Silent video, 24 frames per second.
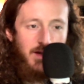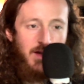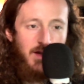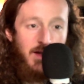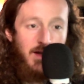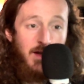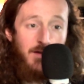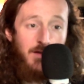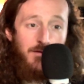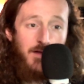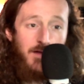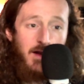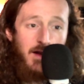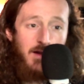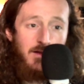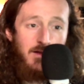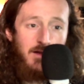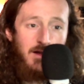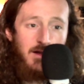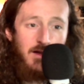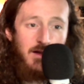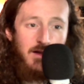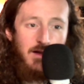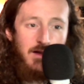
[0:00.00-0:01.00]
If
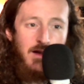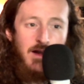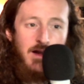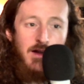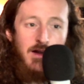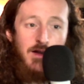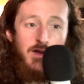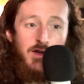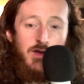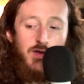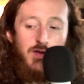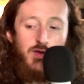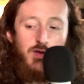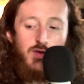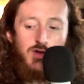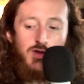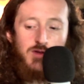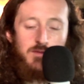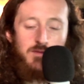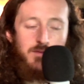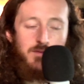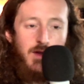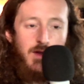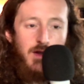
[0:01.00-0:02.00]
anything, you're
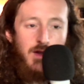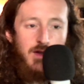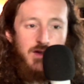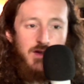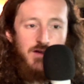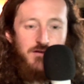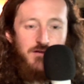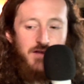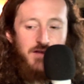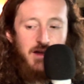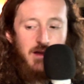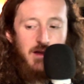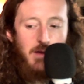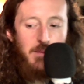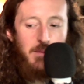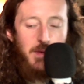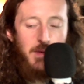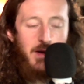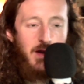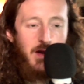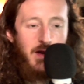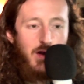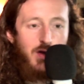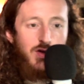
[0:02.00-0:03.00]

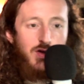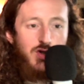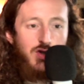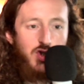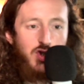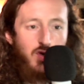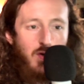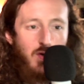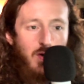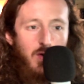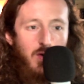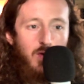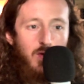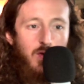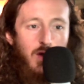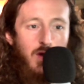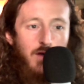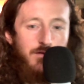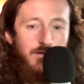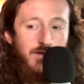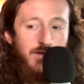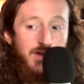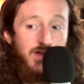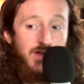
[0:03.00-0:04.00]
developing a control
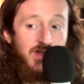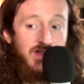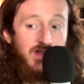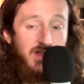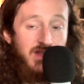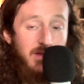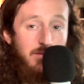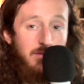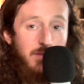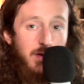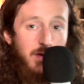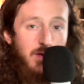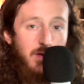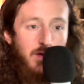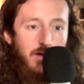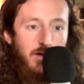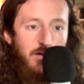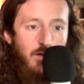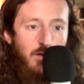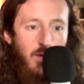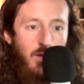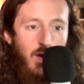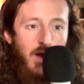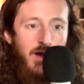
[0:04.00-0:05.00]
of the symbol
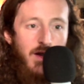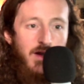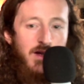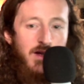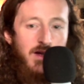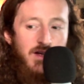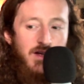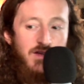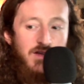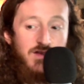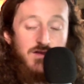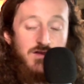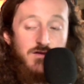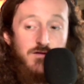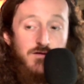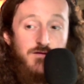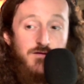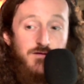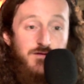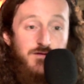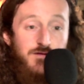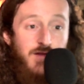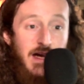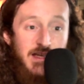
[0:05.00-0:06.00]
of what has
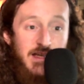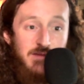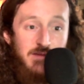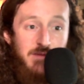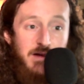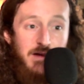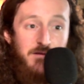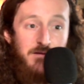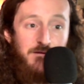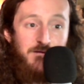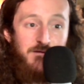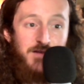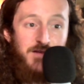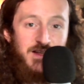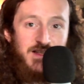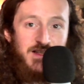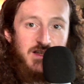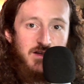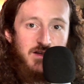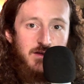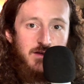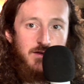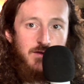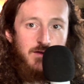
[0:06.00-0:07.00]
been
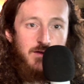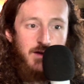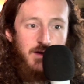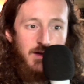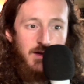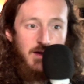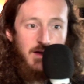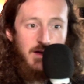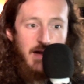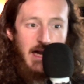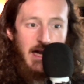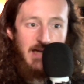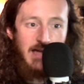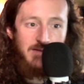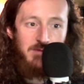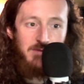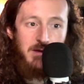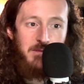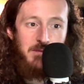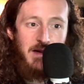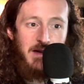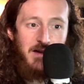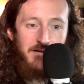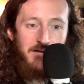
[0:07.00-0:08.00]

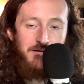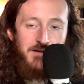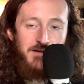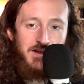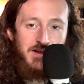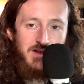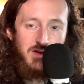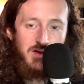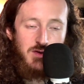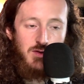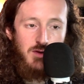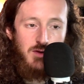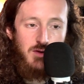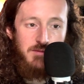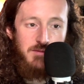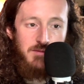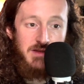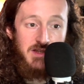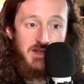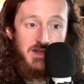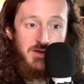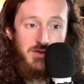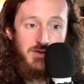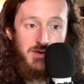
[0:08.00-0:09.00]
made physical and
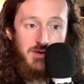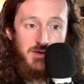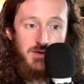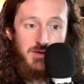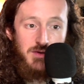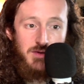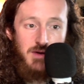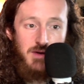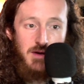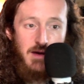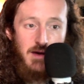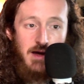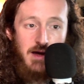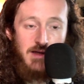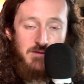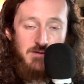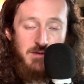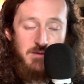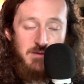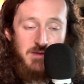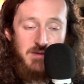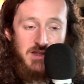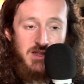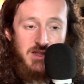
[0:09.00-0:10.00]
material, has
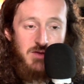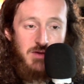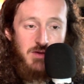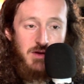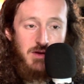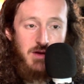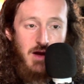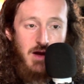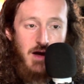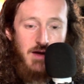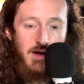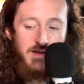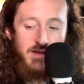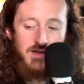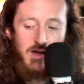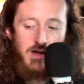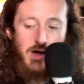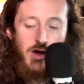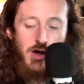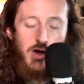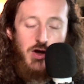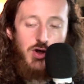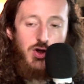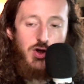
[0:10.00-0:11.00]
been materialized.
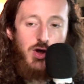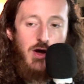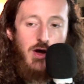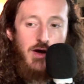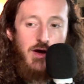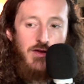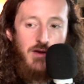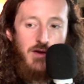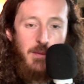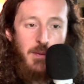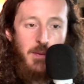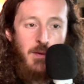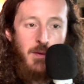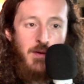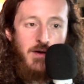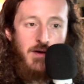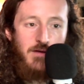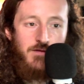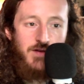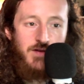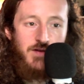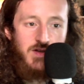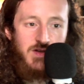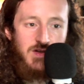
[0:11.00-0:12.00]
The point
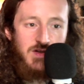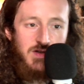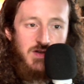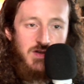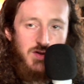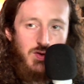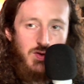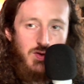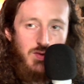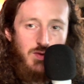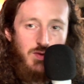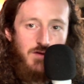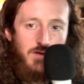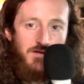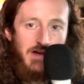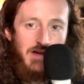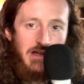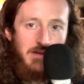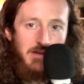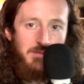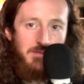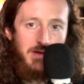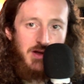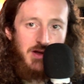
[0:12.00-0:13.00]
of this is you
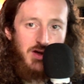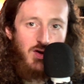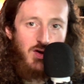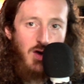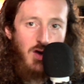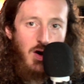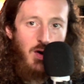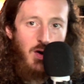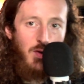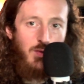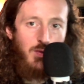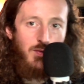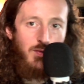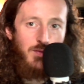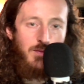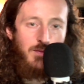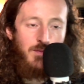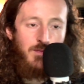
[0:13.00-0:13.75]
developing your own